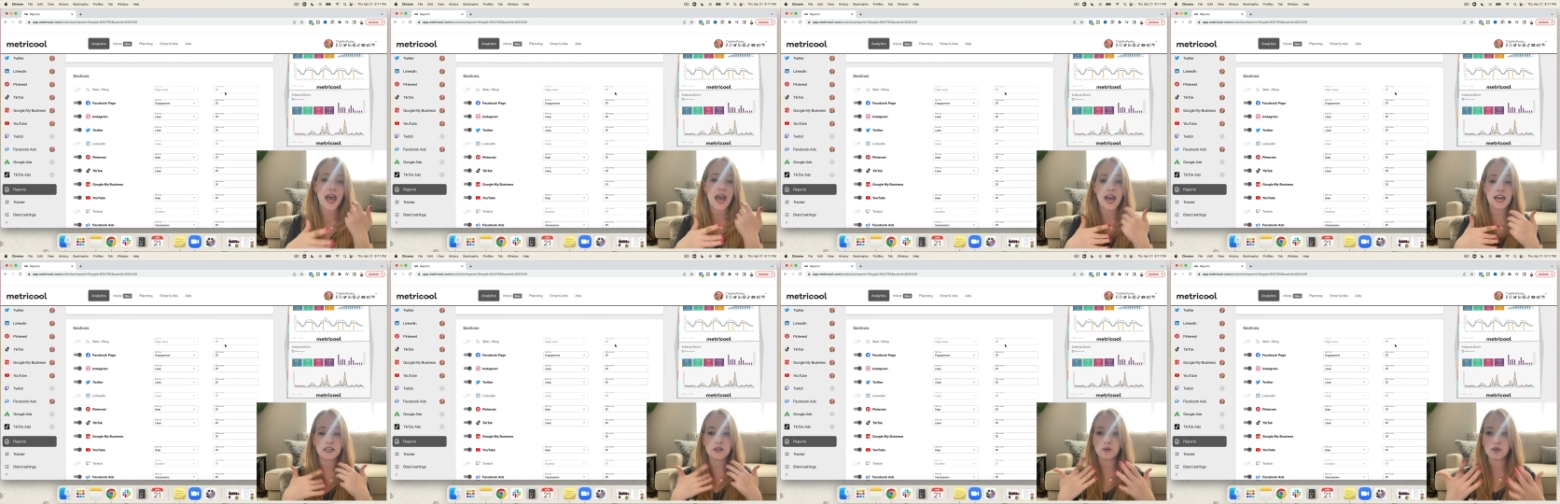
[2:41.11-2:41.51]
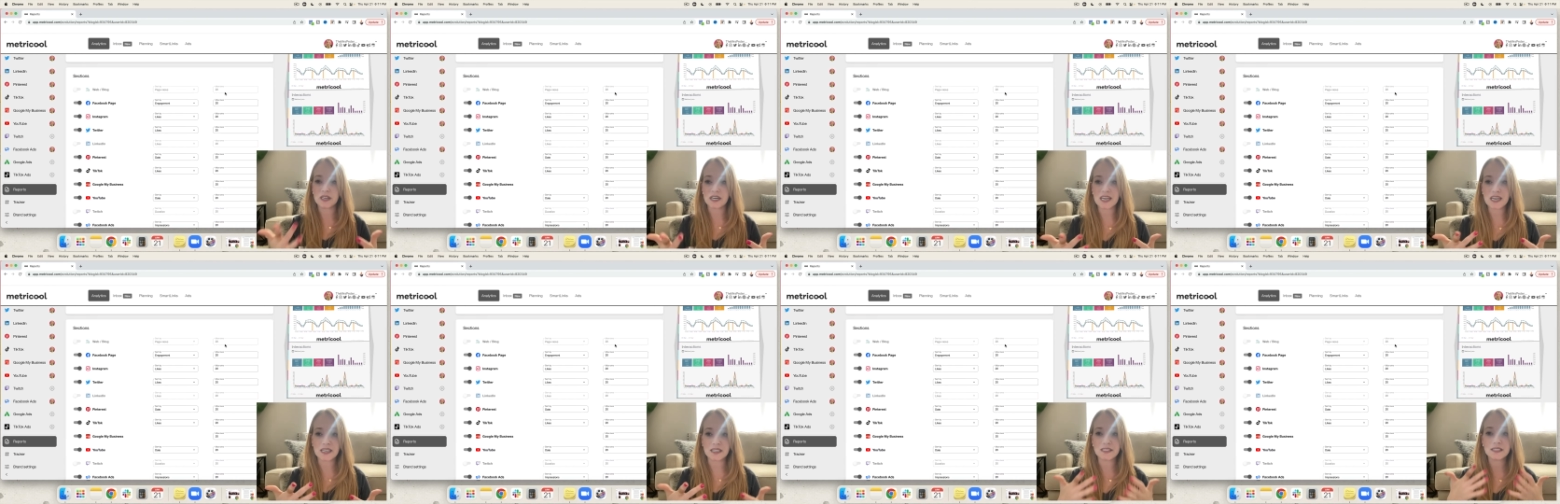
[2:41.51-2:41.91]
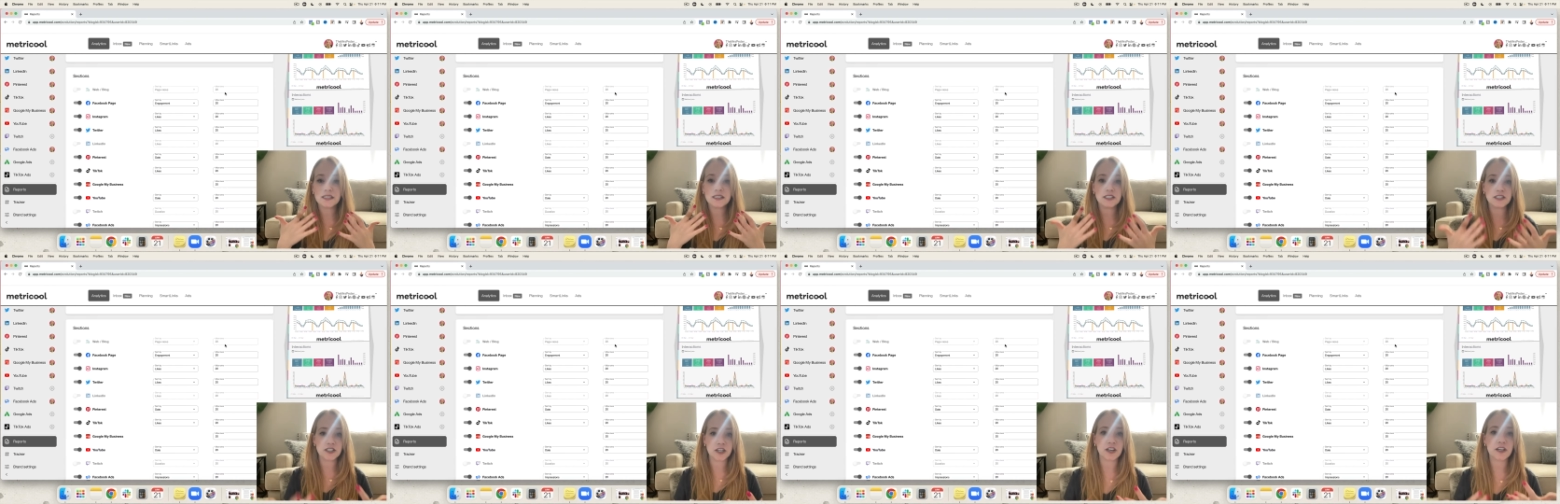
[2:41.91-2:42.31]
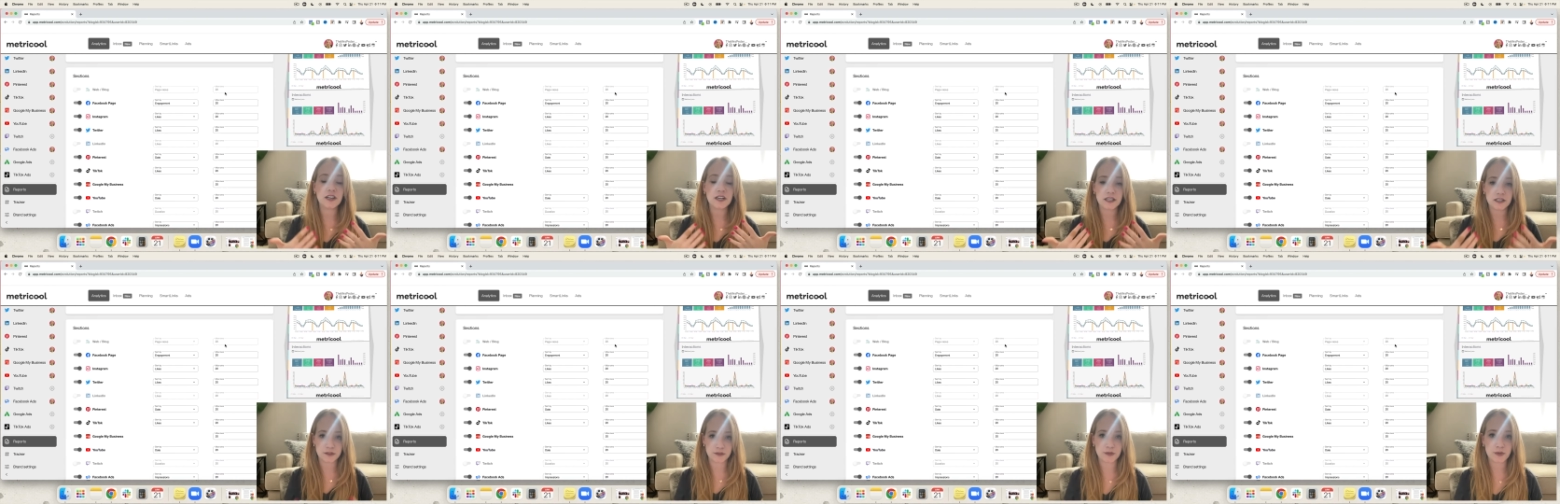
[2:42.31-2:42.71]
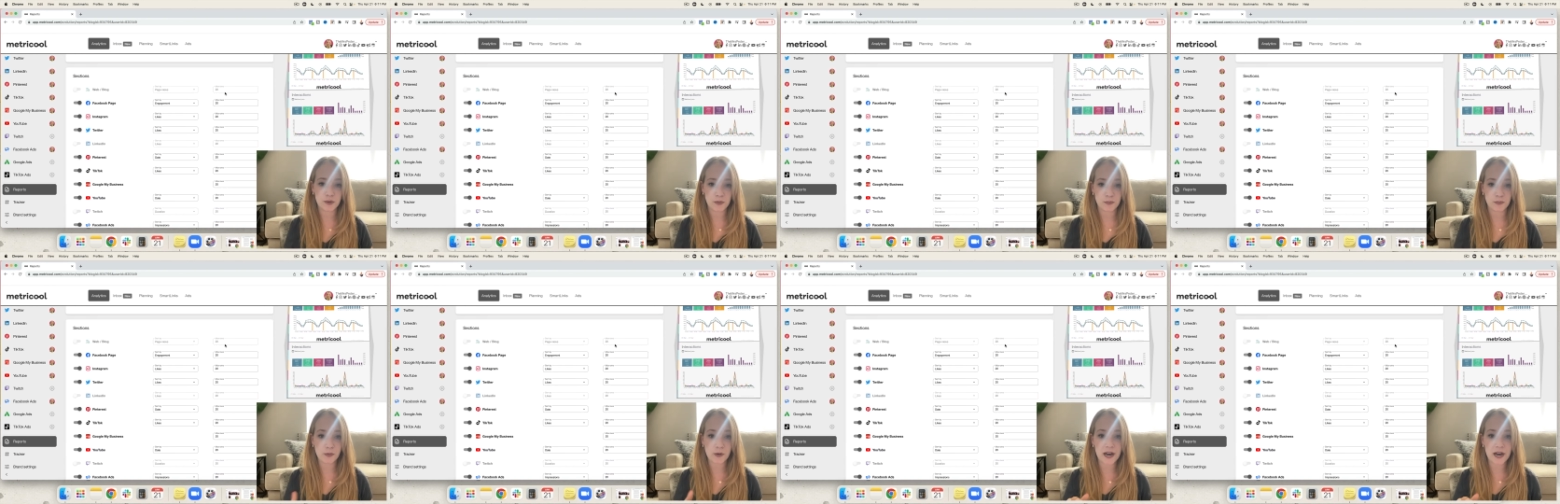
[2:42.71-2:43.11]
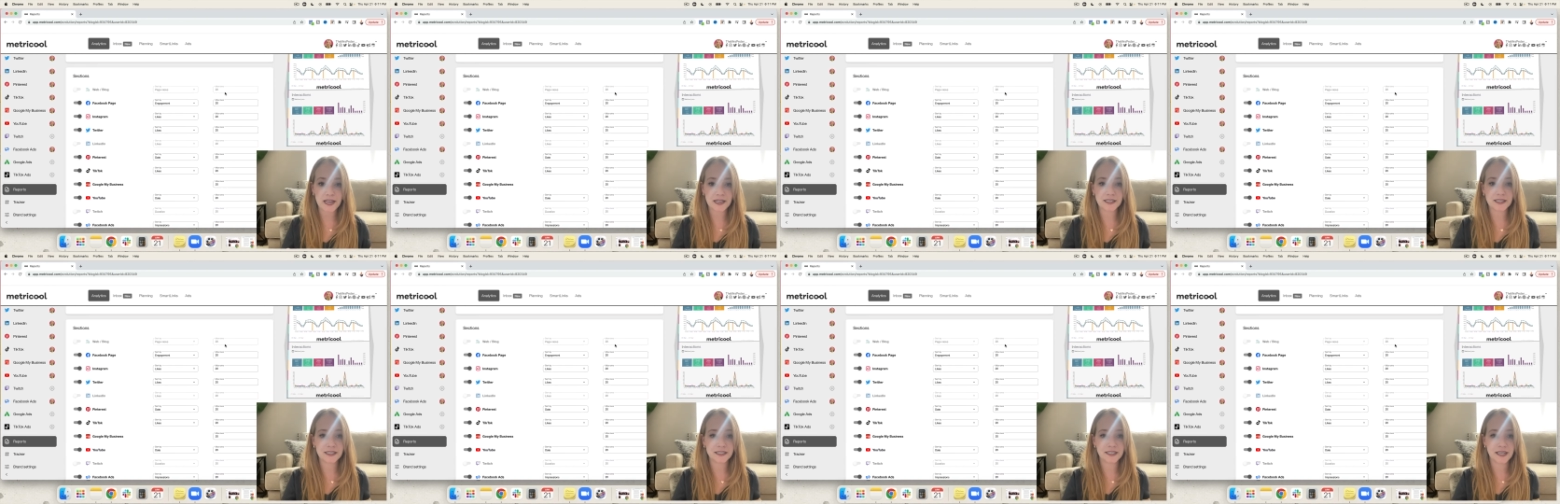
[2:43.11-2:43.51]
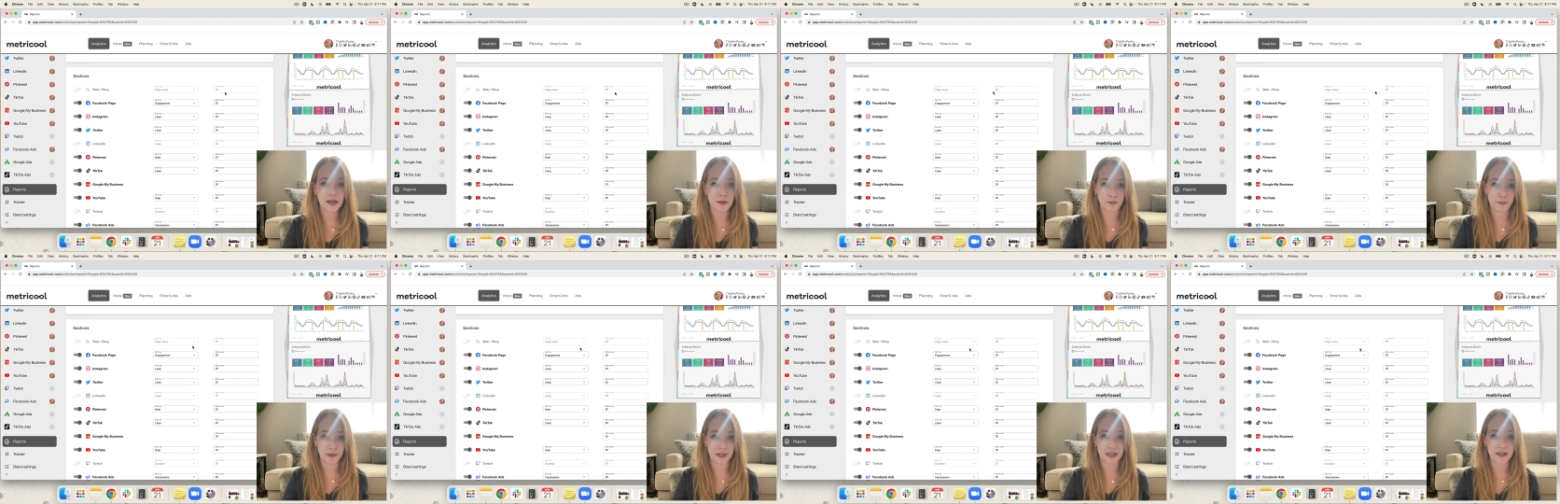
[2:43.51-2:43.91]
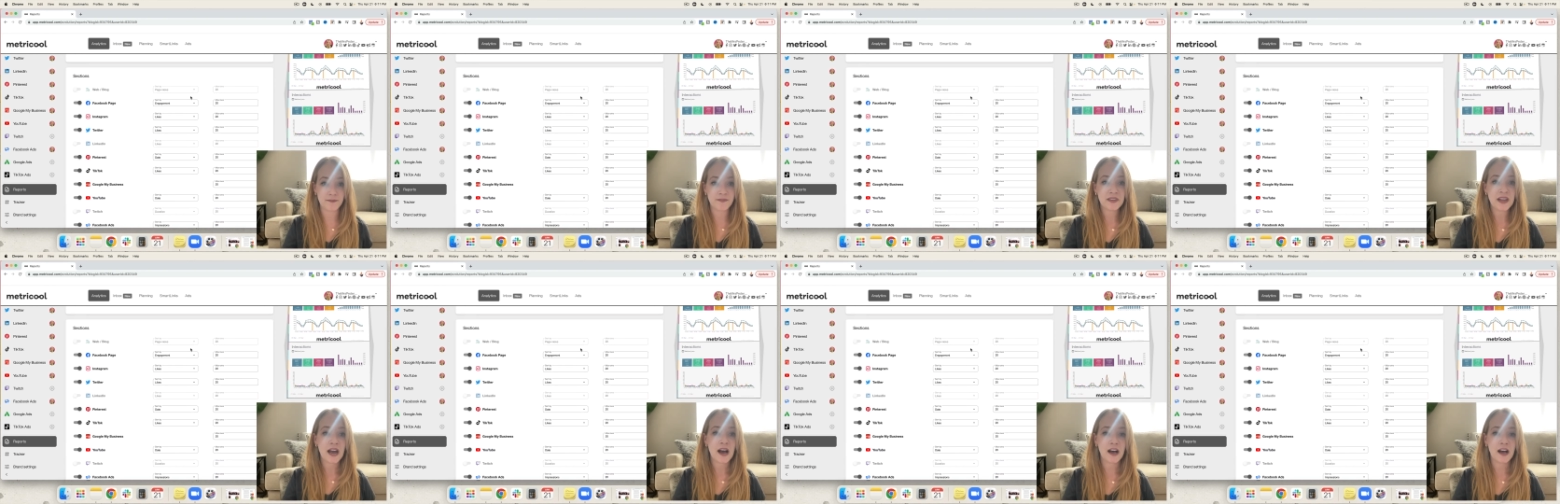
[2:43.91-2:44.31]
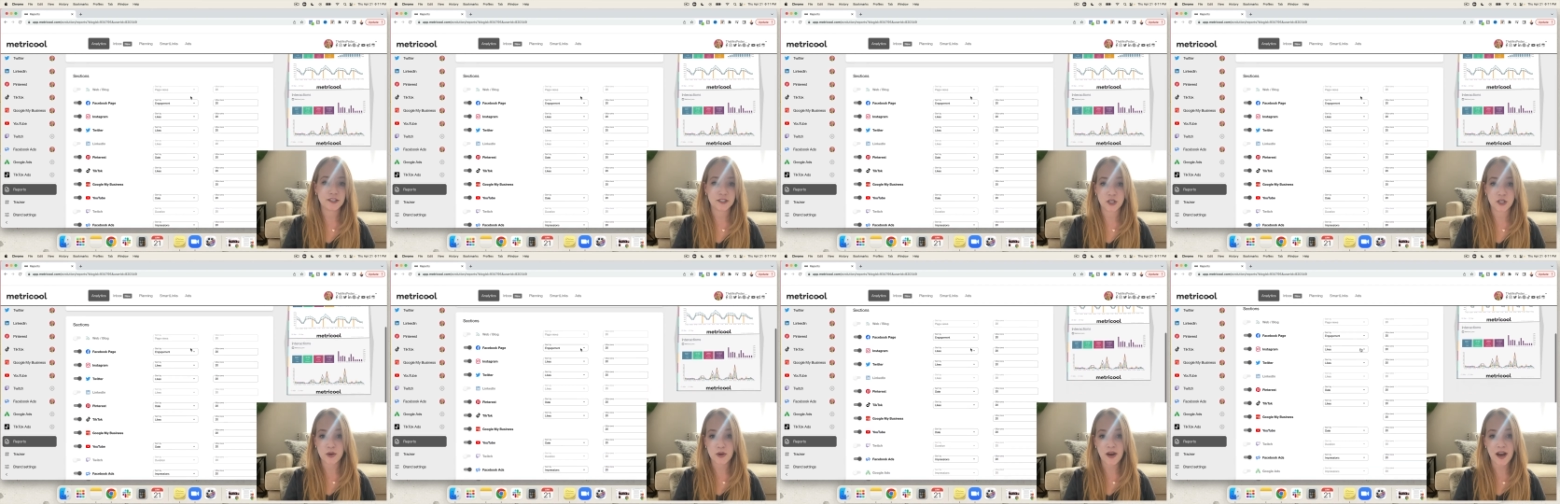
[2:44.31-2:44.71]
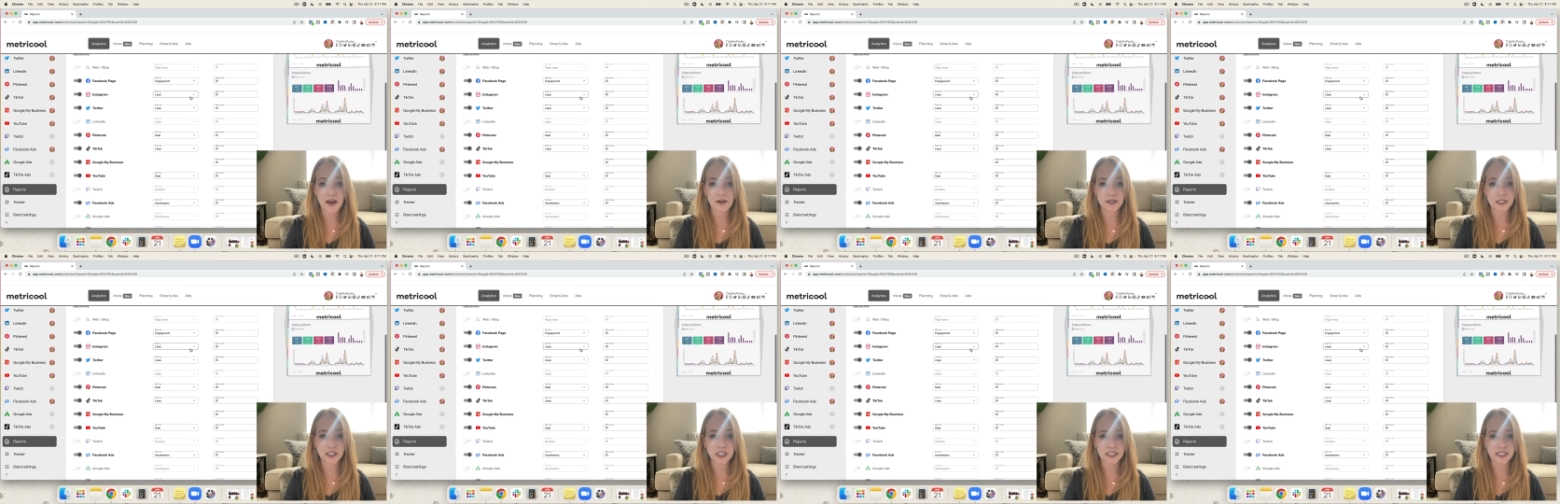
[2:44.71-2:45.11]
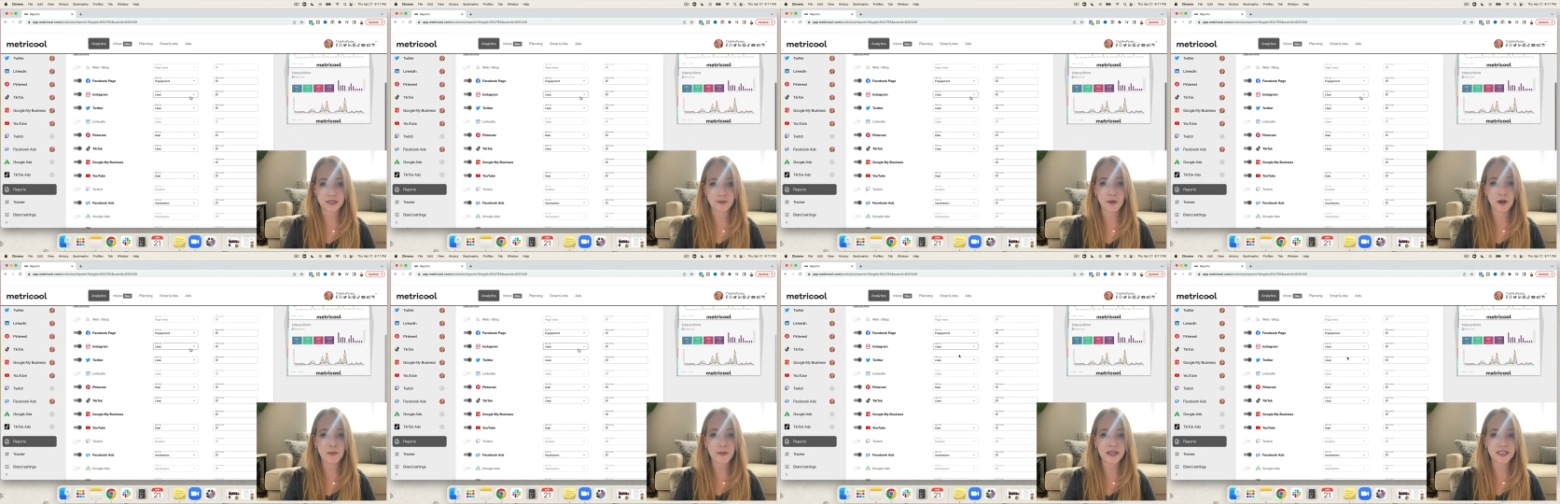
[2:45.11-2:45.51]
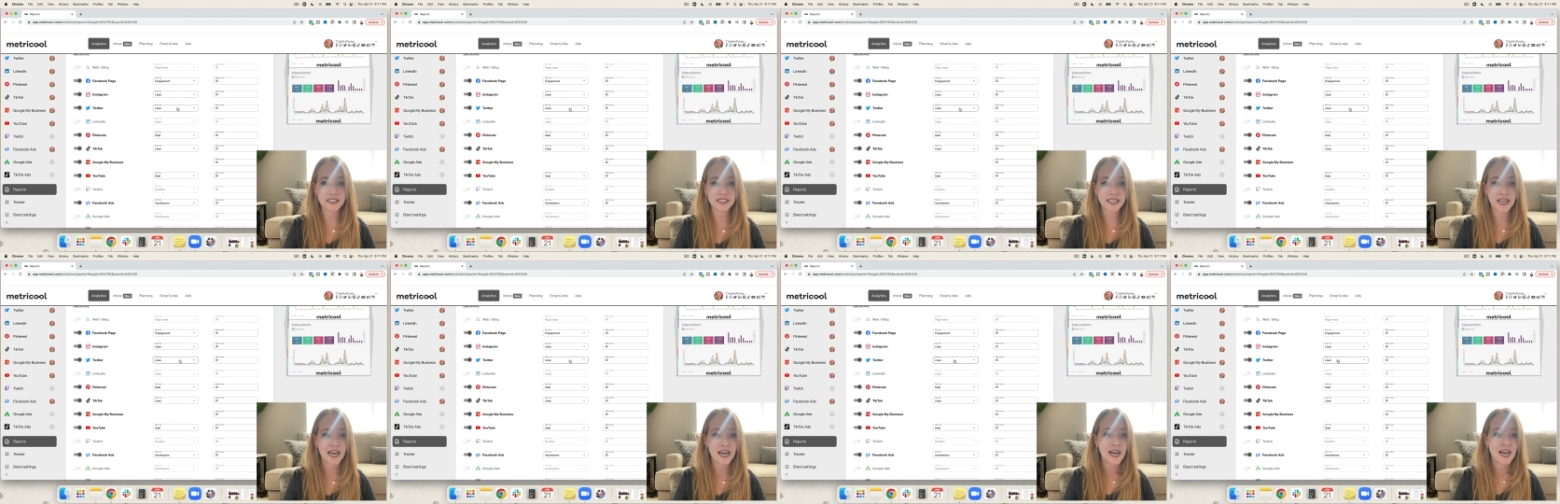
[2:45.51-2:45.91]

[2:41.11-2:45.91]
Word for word: and you can easily turn it into a branded template. I'll show you how in just a moment.